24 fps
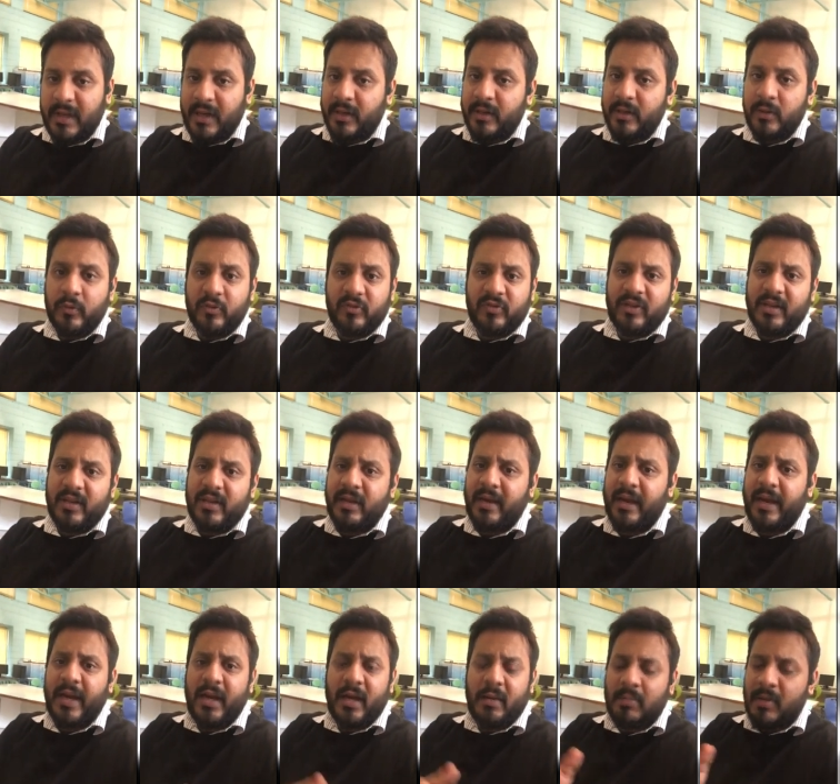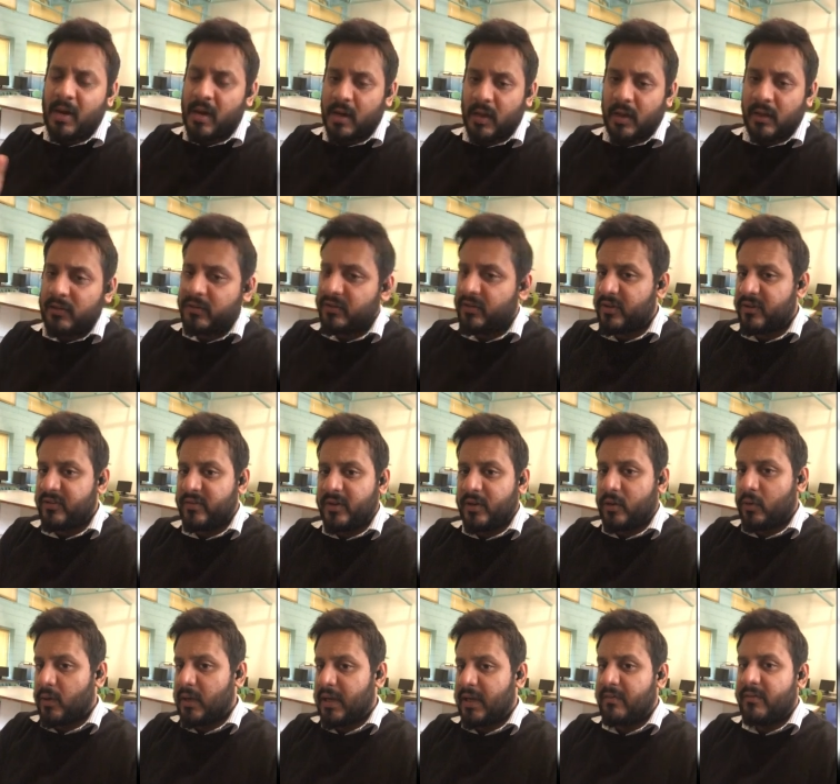are usually 8 mark answers in
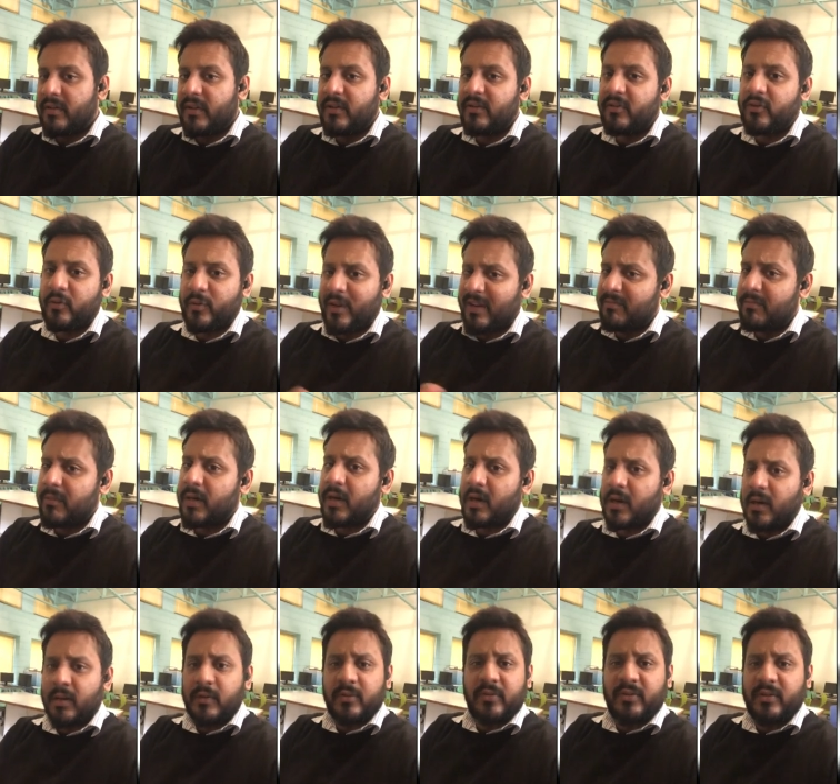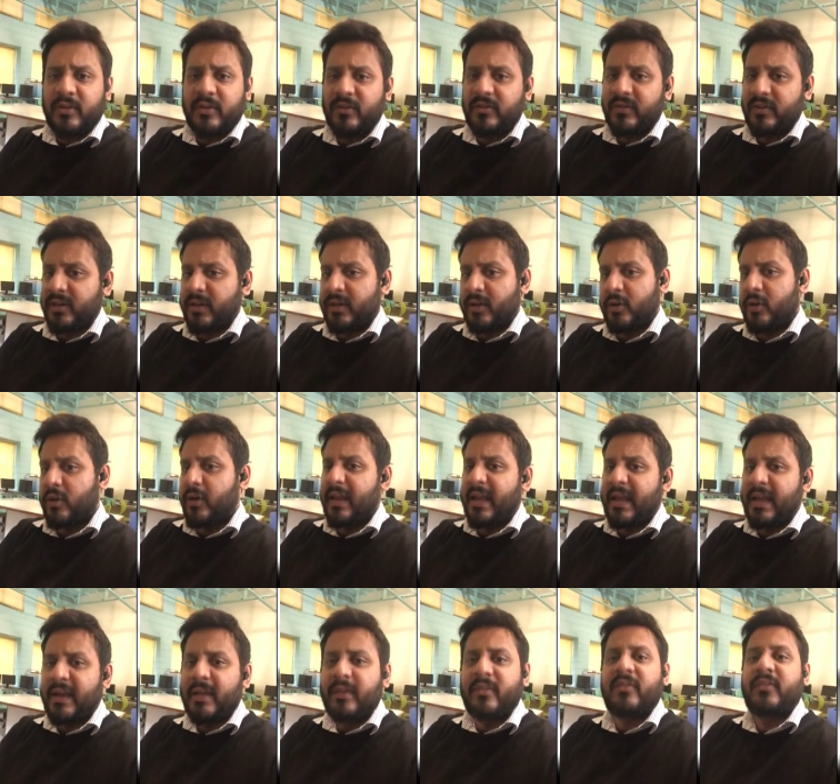O levels, 12 mark answers in your
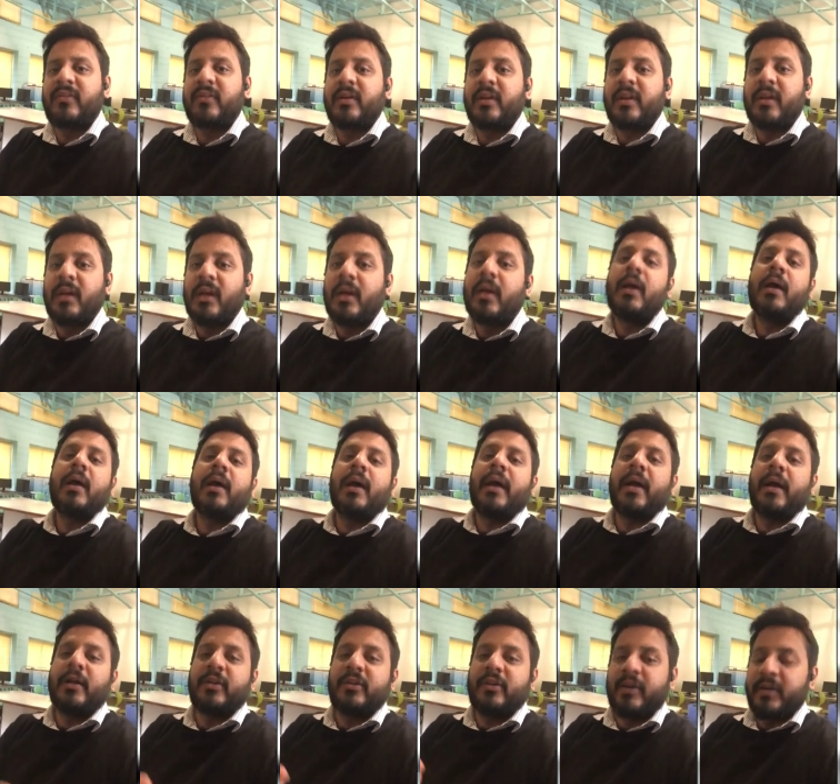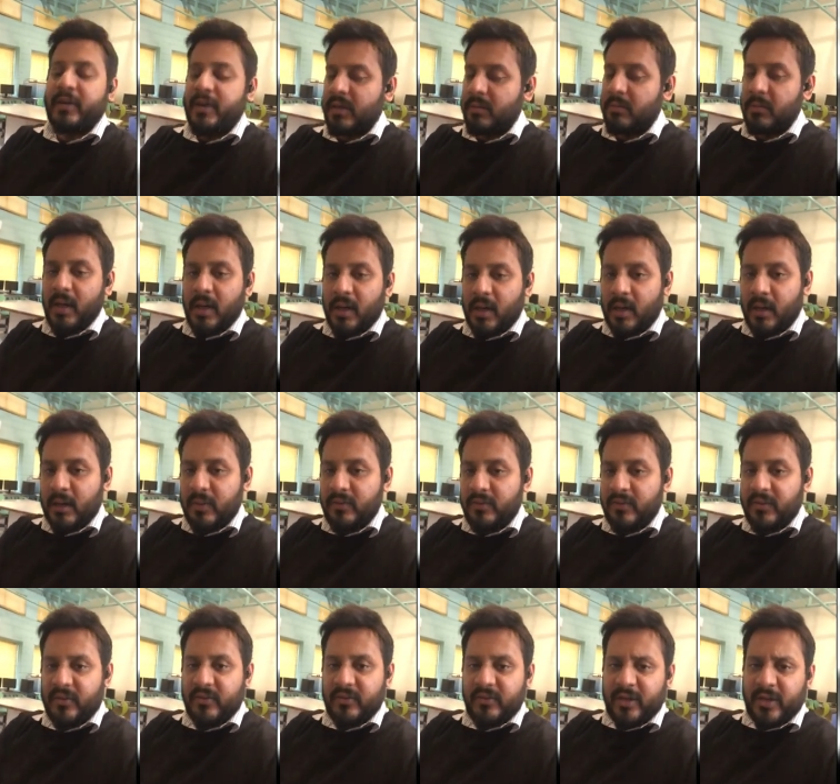AS, and 13 mark
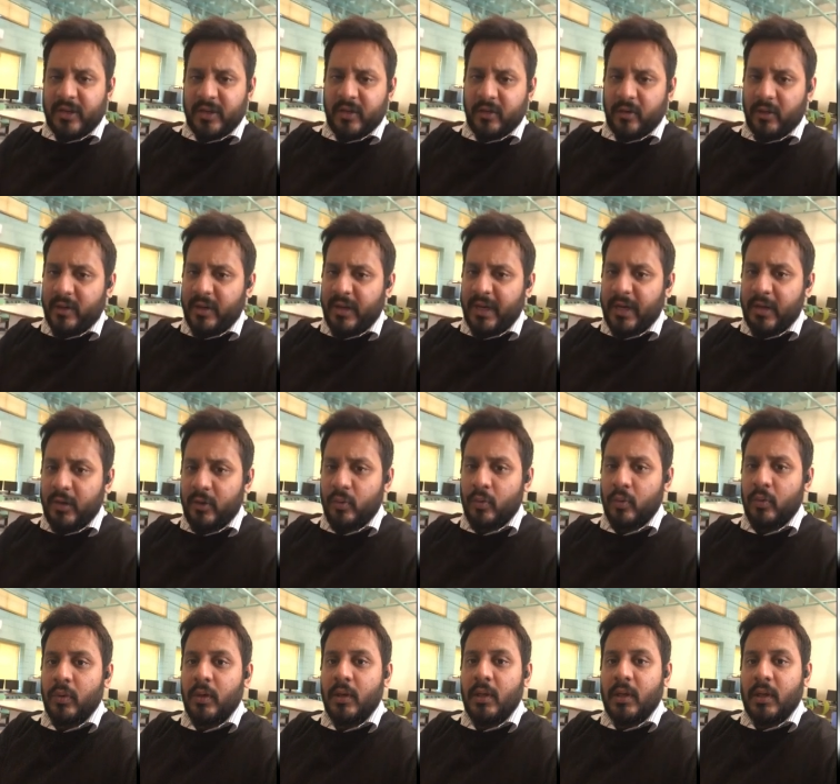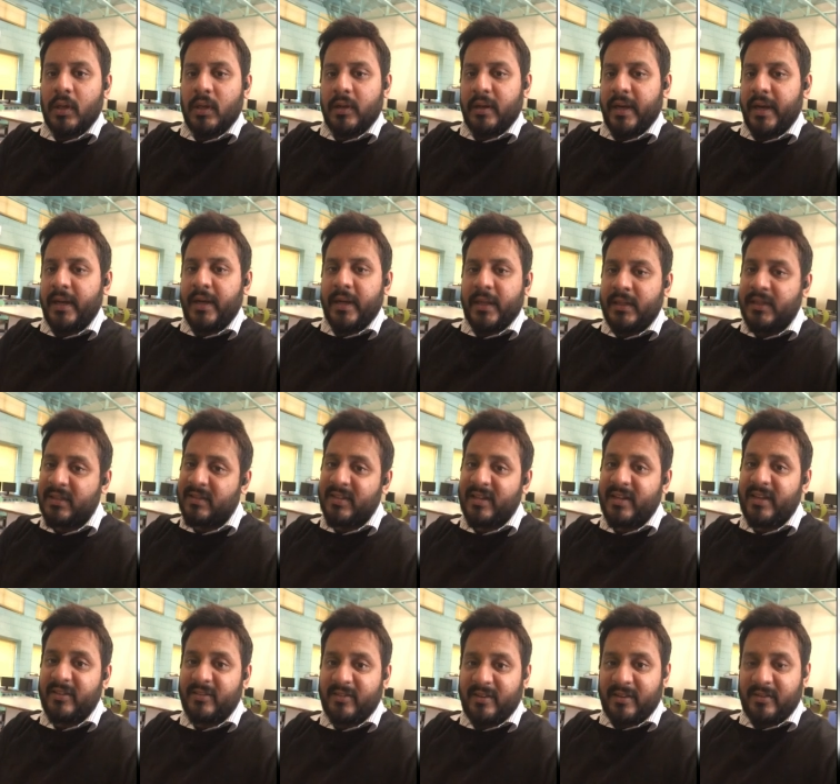answers in your A2, right? And these are
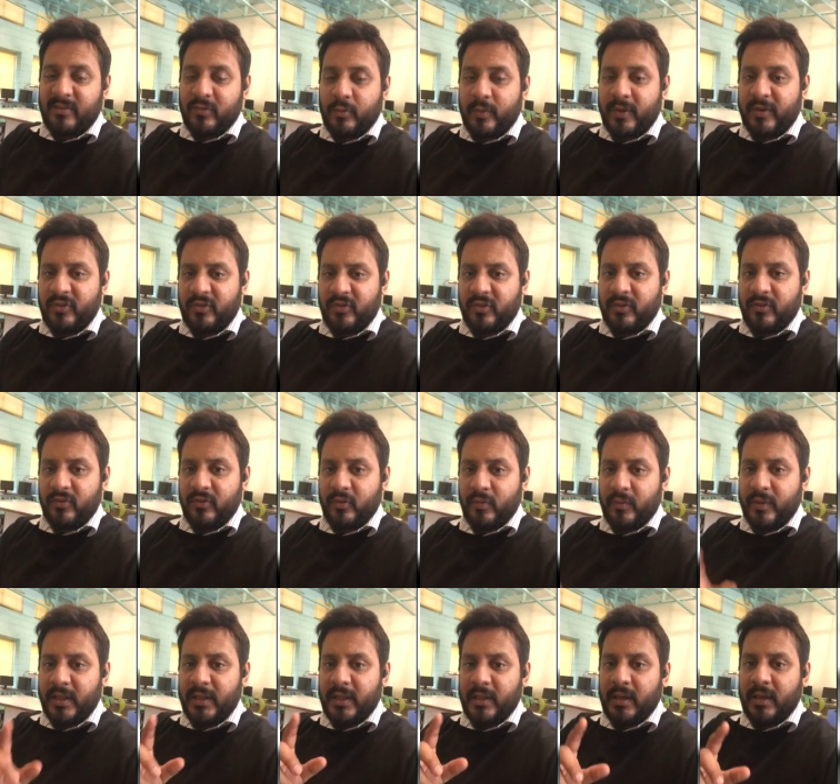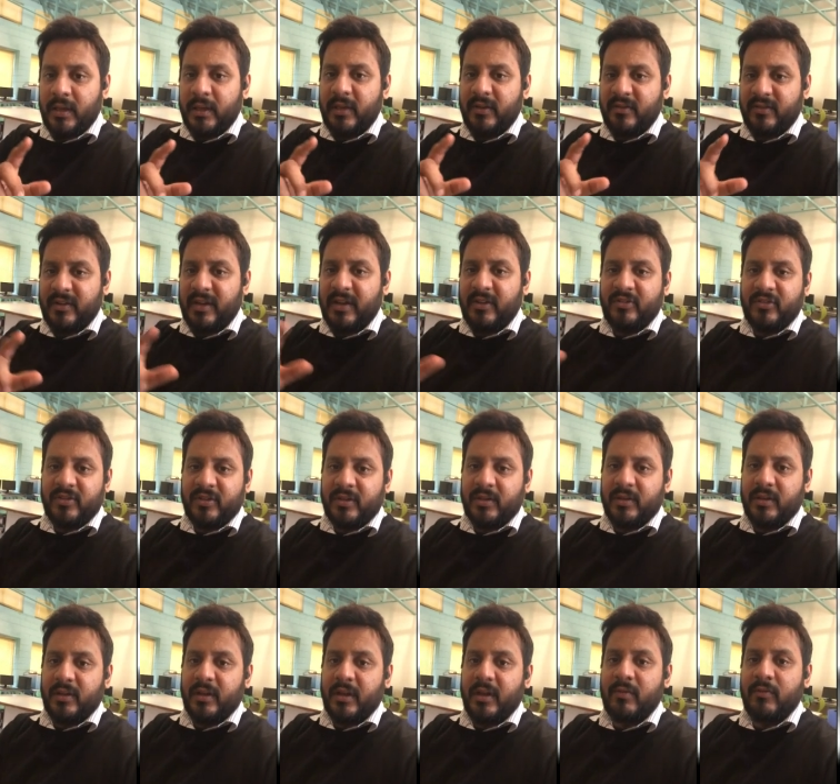discuss questions. So when a discussion
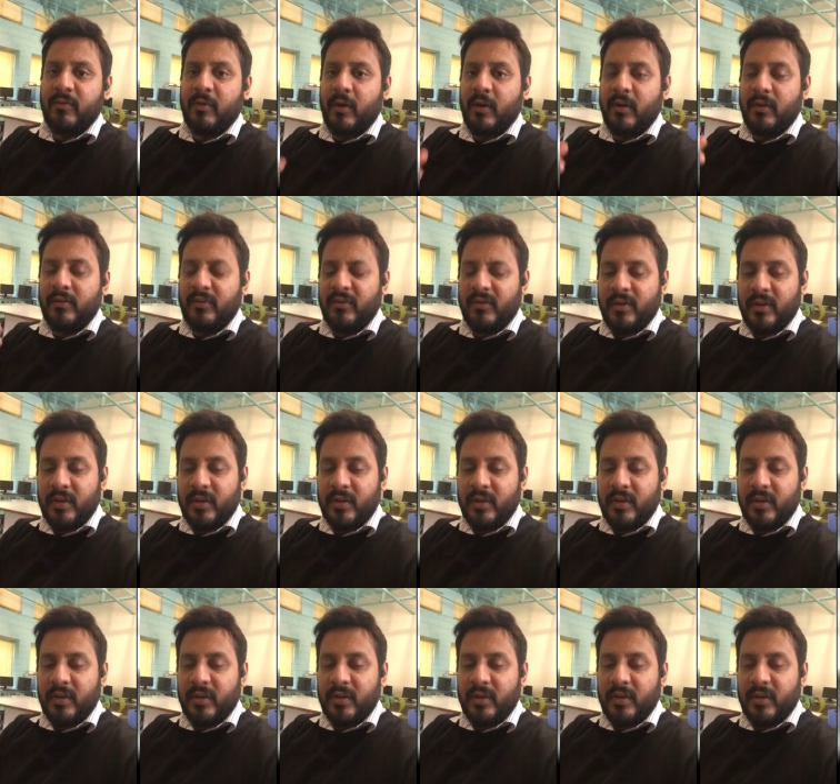involves,